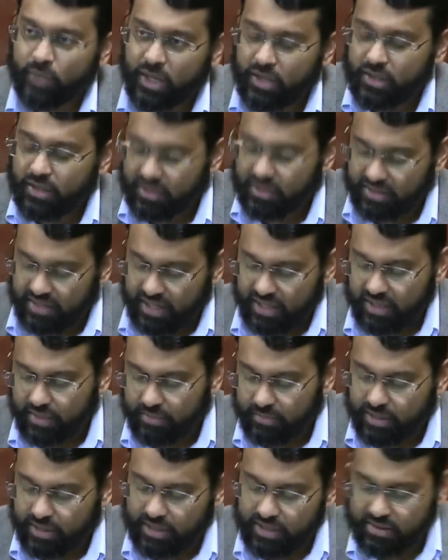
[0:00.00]
and they say
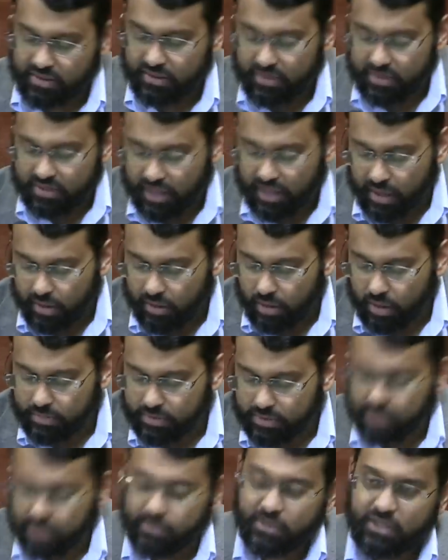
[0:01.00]
that because it is haram
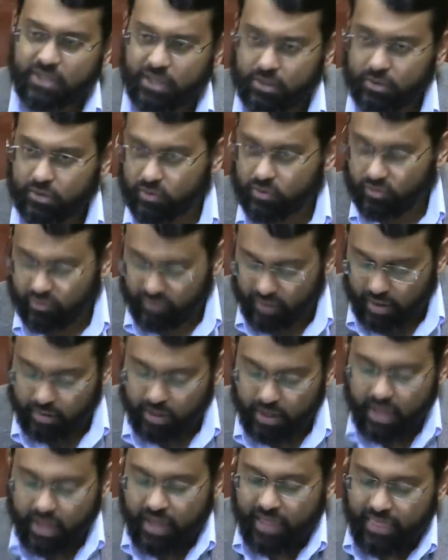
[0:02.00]
to imitate the kuffar,